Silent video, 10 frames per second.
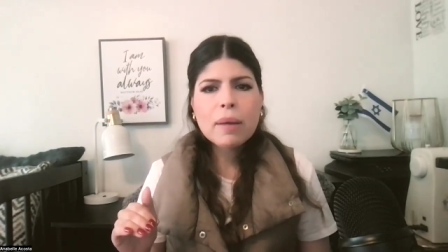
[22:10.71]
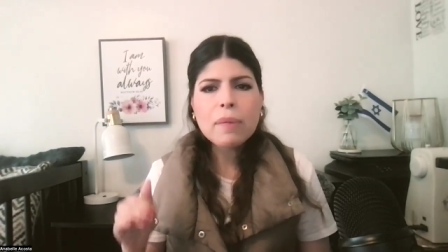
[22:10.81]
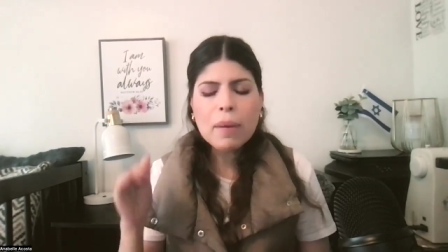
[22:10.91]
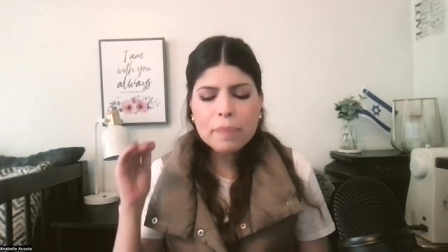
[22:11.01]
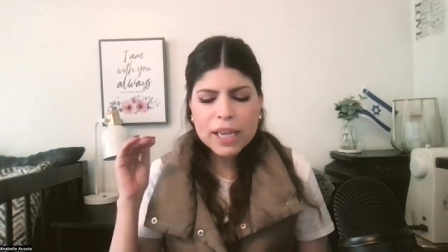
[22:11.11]

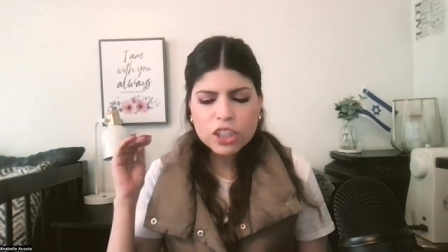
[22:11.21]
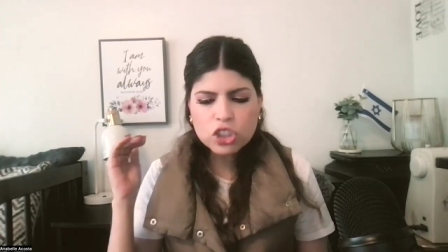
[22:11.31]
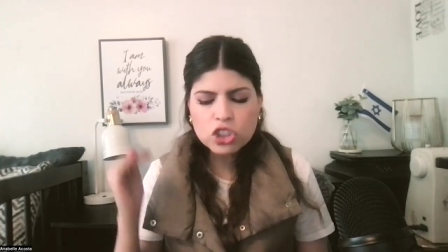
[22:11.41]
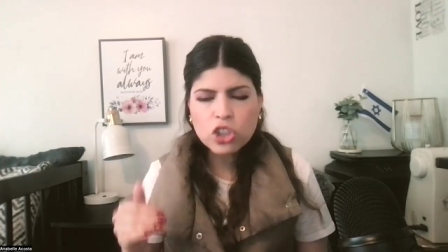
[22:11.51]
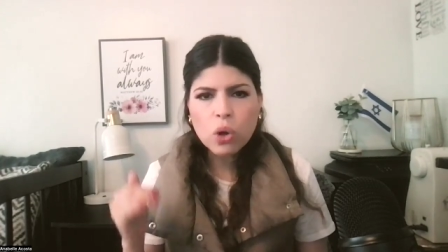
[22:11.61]
but being
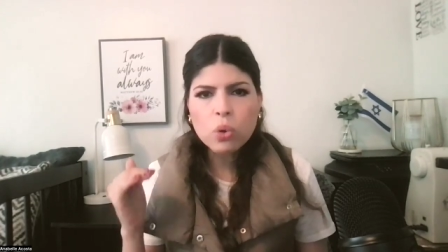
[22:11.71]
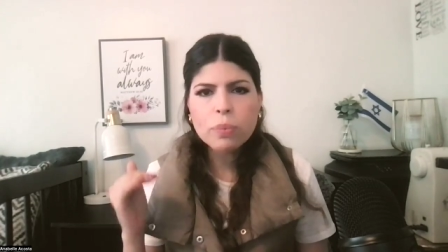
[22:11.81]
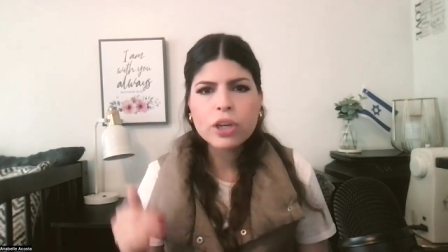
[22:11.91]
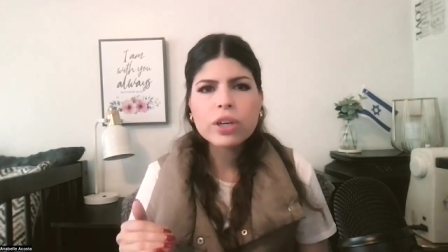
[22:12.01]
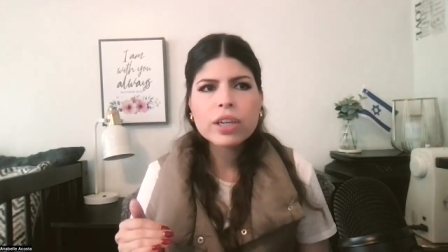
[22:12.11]

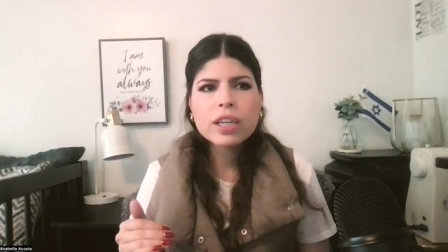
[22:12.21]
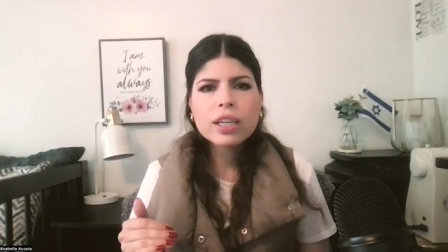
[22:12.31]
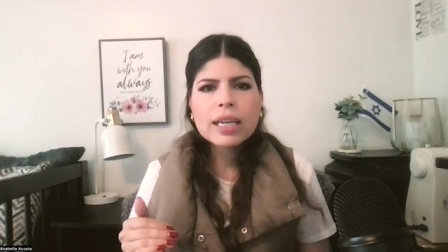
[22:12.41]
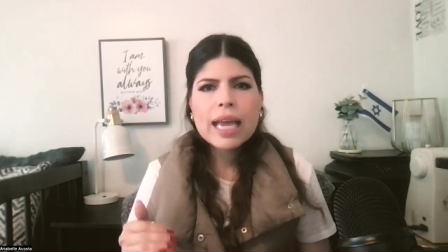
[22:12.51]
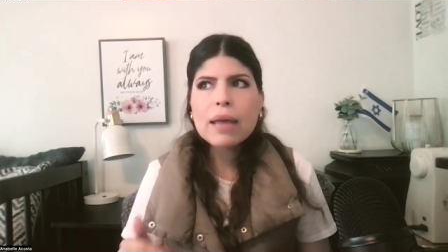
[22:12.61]
sober
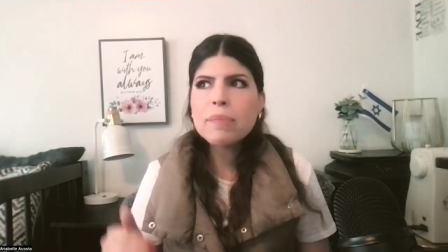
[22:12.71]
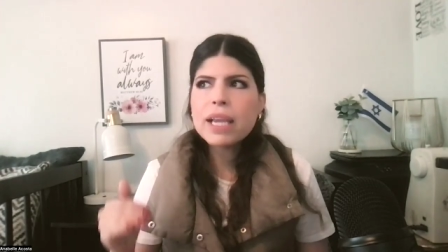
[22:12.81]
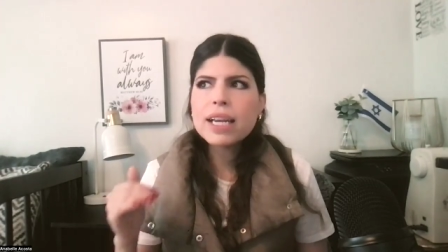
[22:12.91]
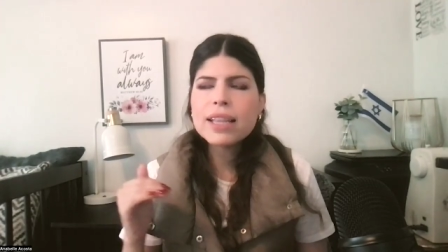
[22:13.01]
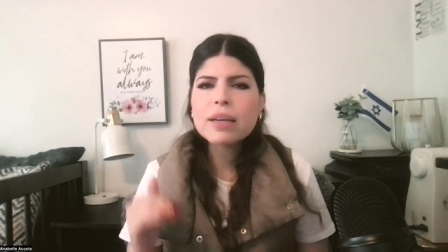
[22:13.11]
and
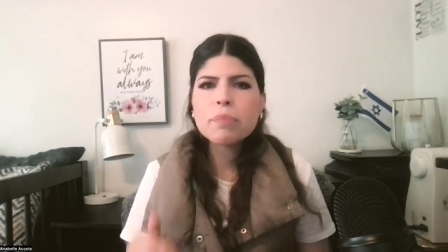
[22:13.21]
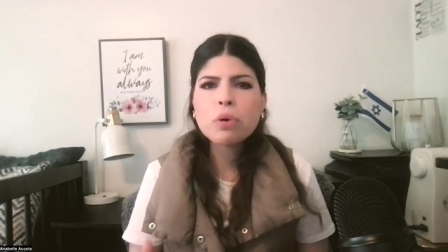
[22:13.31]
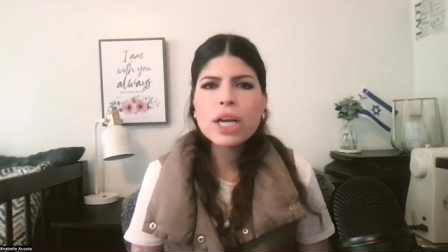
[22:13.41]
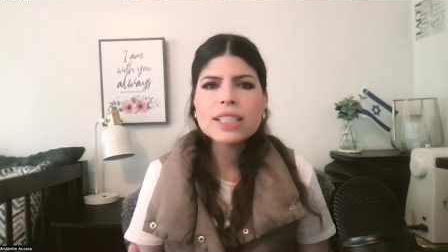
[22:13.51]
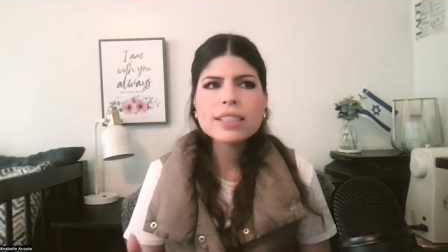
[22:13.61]
being in the
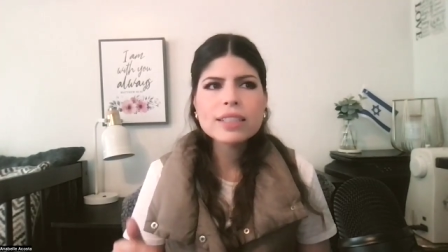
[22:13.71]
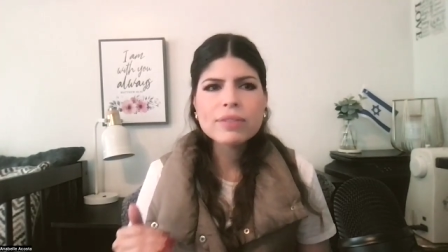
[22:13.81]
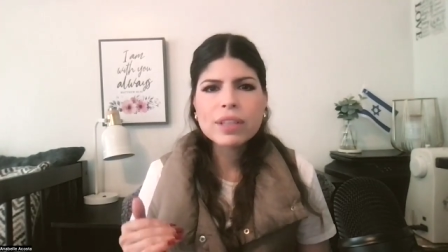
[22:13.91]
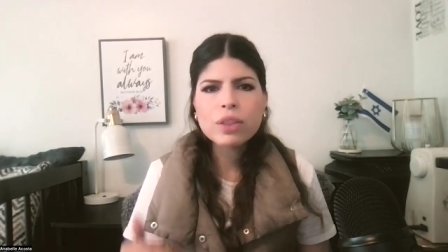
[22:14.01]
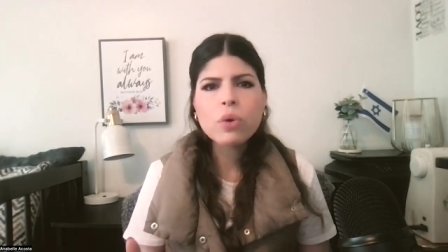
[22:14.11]
presence
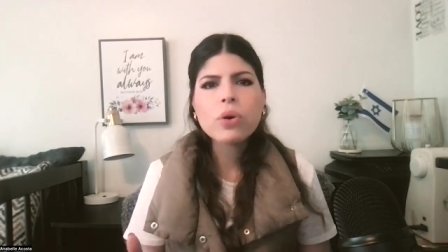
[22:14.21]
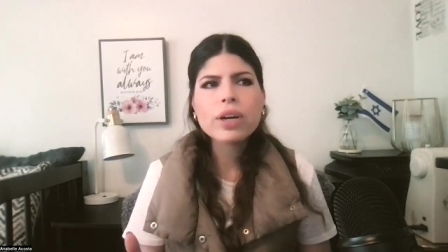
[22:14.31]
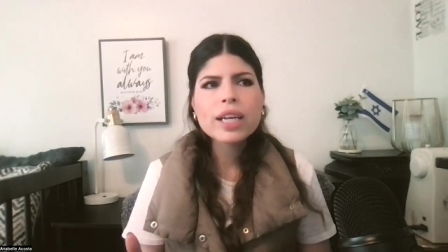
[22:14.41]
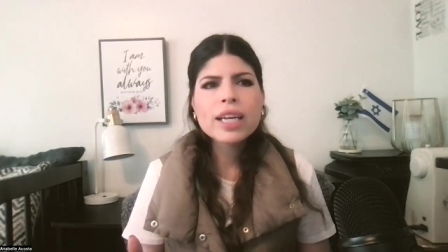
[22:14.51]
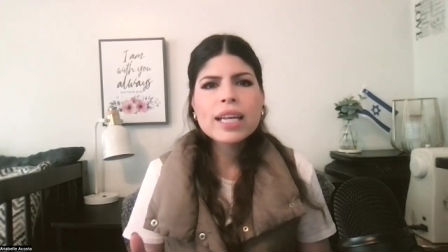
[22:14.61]
of the
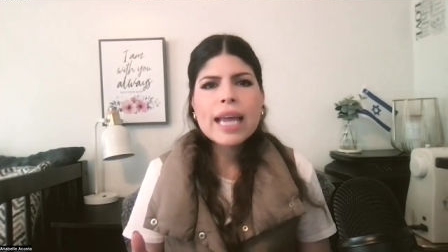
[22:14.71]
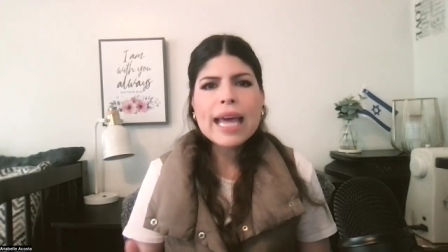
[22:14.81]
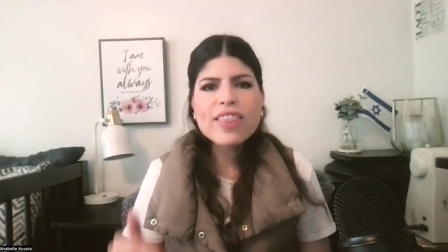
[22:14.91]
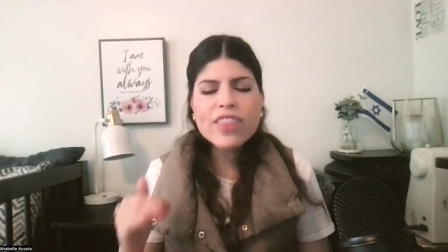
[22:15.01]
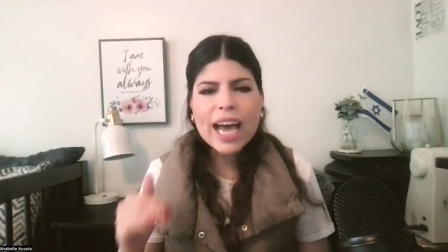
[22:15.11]
Lord.
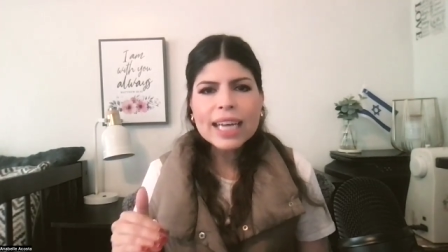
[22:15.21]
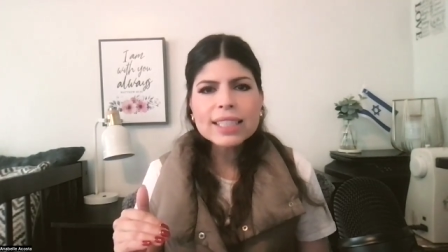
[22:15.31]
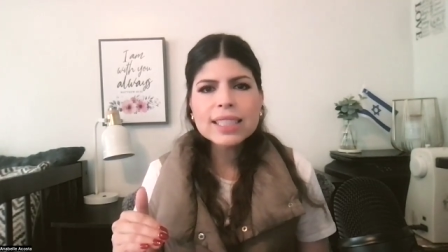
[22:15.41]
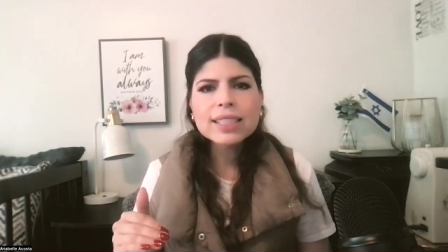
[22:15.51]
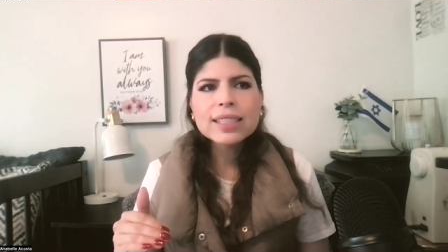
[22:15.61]
And
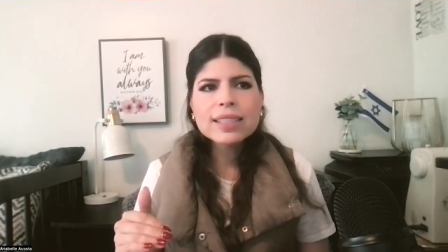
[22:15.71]
that